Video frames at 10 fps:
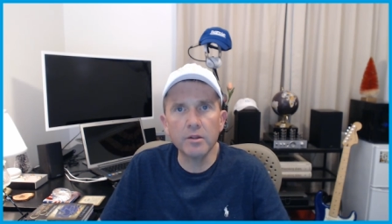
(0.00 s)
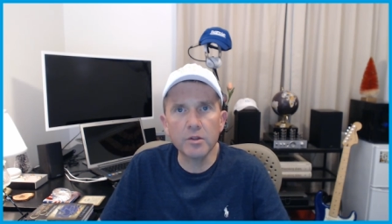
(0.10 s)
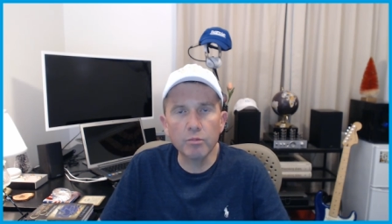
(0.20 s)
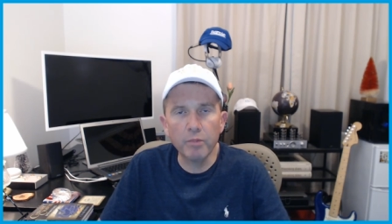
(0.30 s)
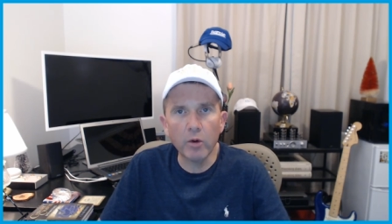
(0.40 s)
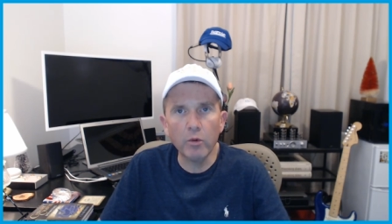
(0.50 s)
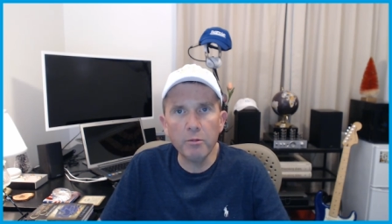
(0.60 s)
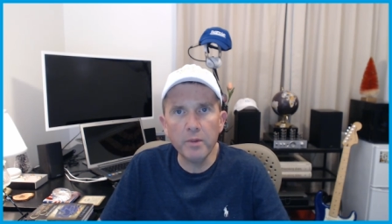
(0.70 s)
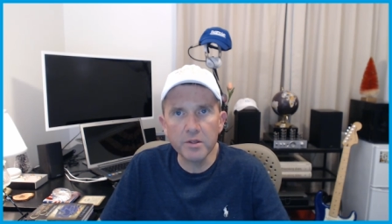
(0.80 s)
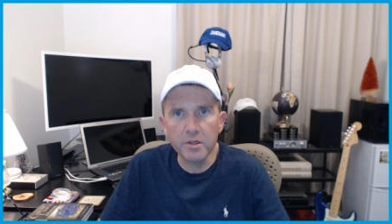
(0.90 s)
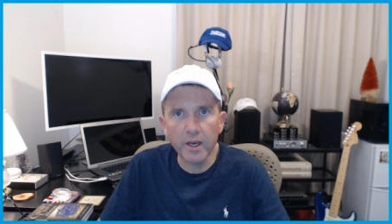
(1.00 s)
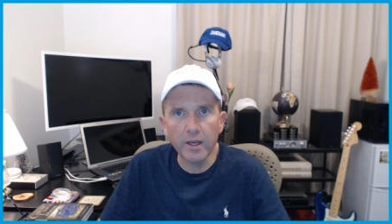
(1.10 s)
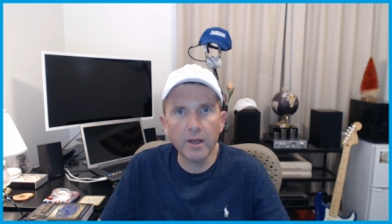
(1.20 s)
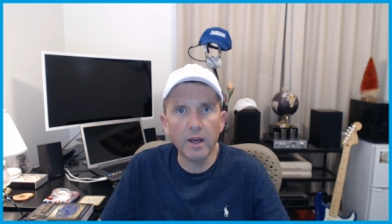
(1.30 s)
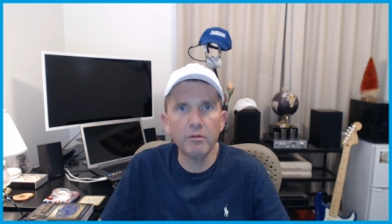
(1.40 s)
bear with me a second.
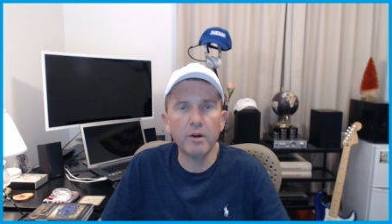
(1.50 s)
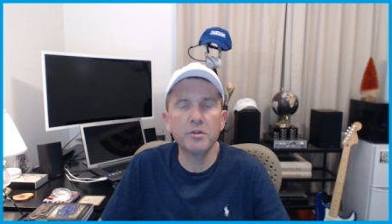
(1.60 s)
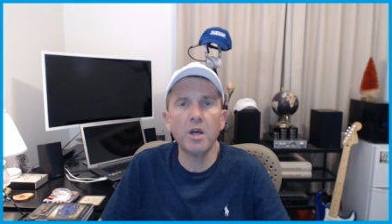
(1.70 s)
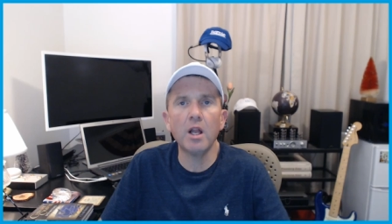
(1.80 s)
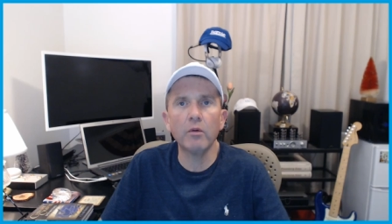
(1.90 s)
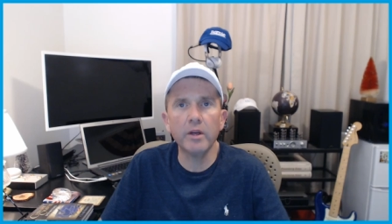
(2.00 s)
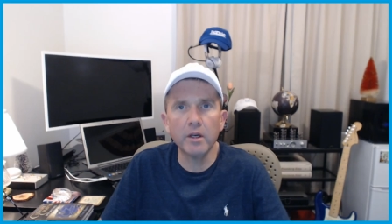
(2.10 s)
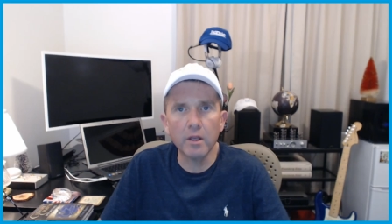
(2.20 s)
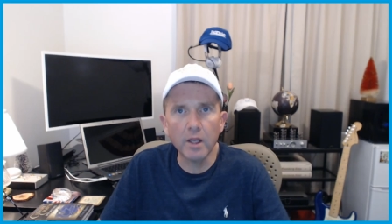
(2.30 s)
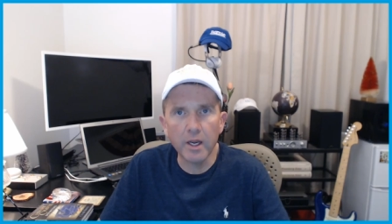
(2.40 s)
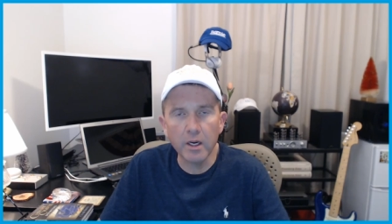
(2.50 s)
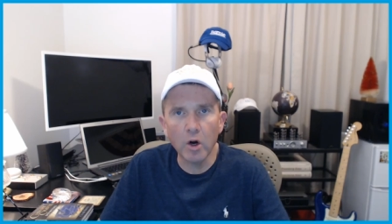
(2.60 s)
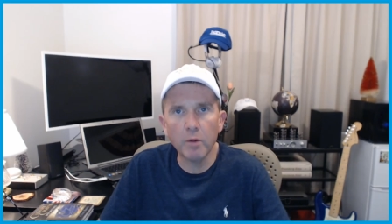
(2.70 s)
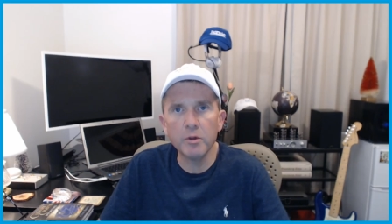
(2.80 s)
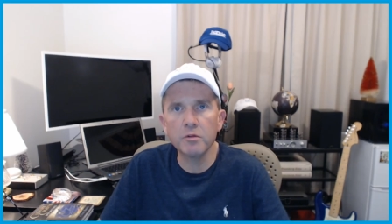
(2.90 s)
I've tolerated a lot of
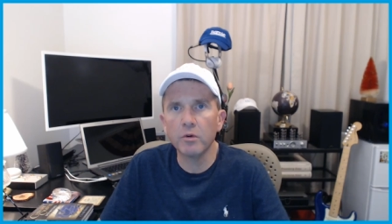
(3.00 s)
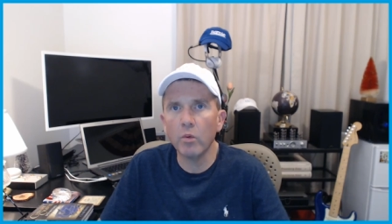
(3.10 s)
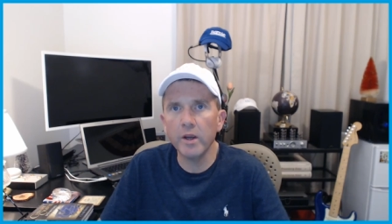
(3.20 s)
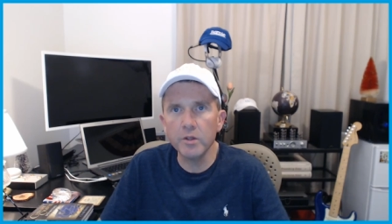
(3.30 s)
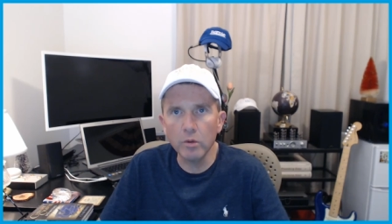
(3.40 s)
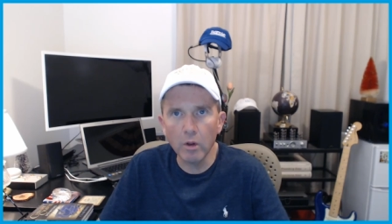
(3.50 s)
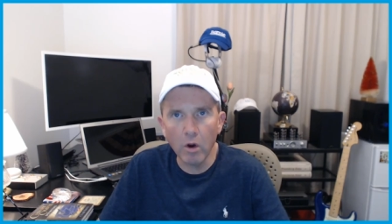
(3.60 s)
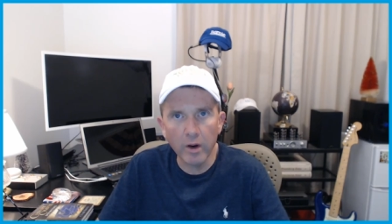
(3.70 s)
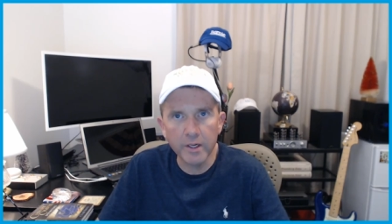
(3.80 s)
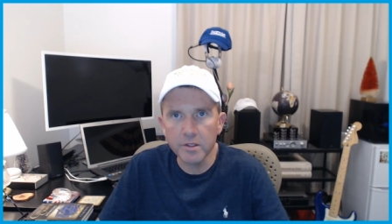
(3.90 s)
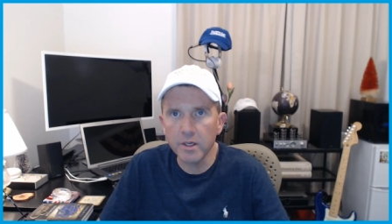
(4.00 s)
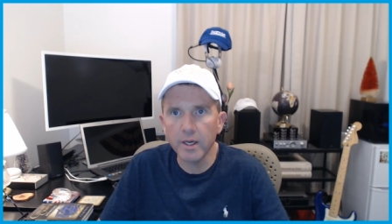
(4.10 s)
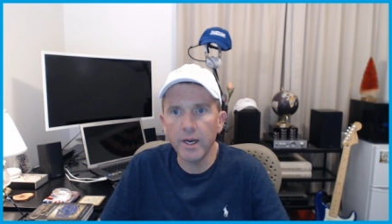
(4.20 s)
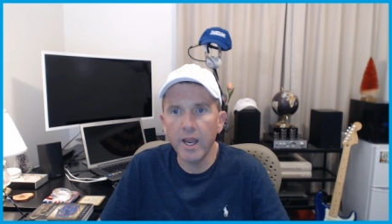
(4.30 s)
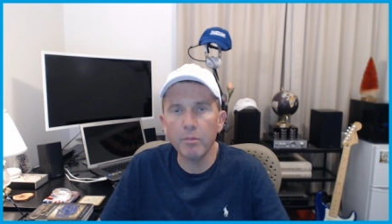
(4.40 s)
garbage for way too long, and it's not going
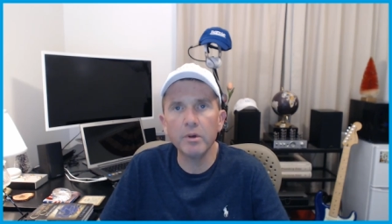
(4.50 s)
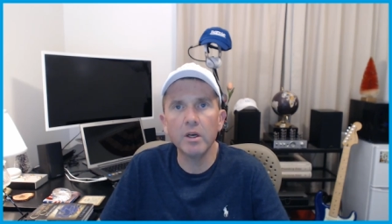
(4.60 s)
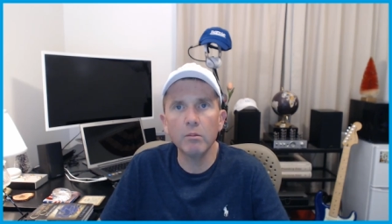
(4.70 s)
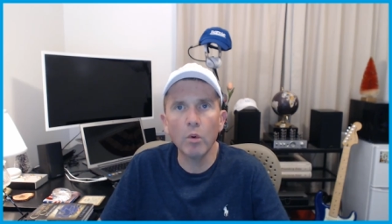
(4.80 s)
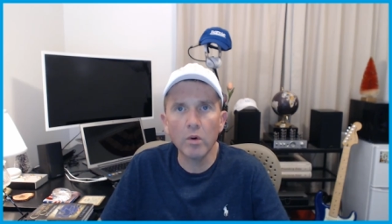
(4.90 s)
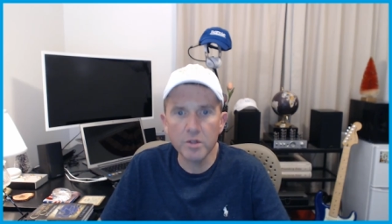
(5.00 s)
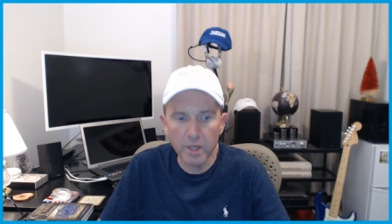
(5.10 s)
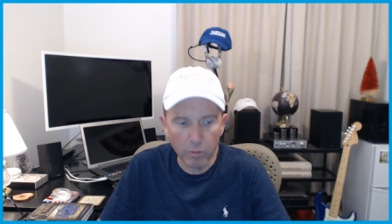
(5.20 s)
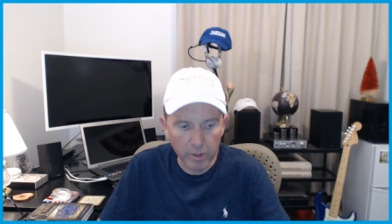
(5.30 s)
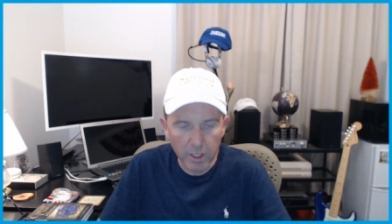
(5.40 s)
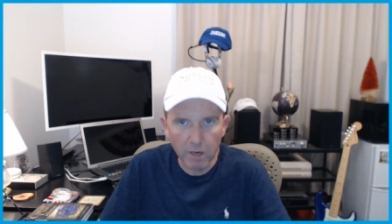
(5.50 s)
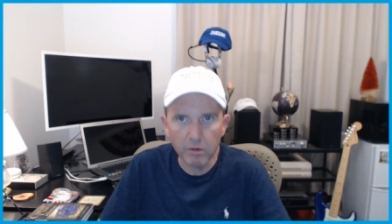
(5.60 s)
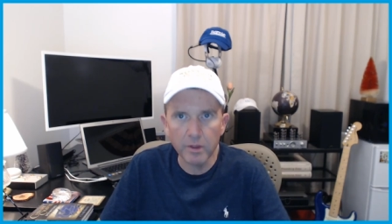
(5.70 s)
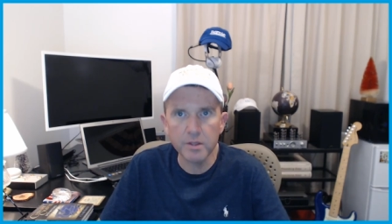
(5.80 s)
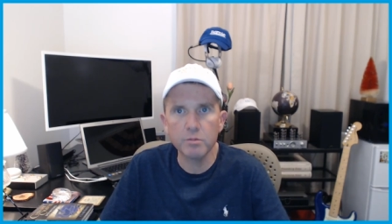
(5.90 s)
to happen anymore. So I want to cover
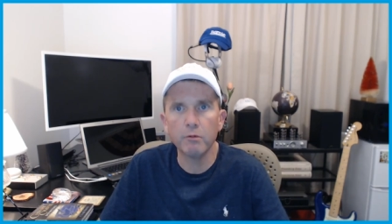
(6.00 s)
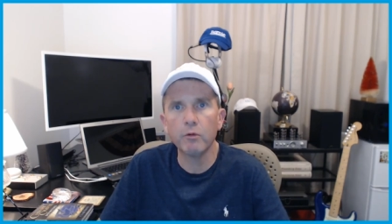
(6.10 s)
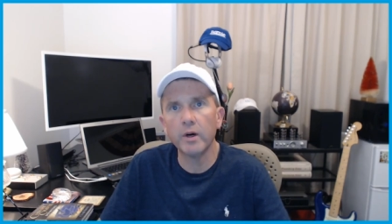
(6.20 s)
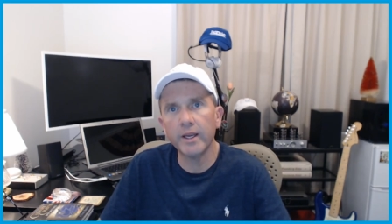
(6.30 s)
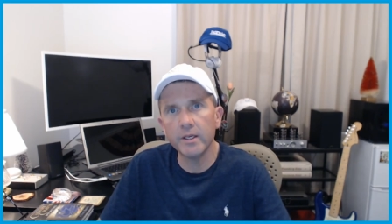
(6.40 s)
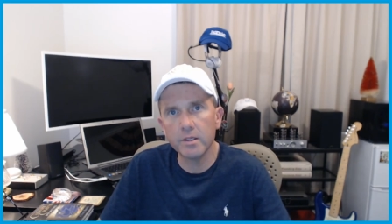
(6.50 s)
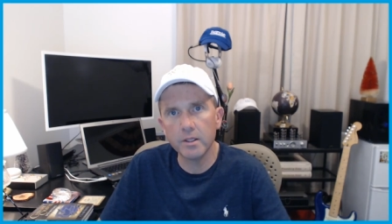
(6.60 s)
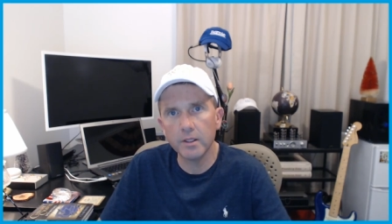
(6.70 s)
this before I get to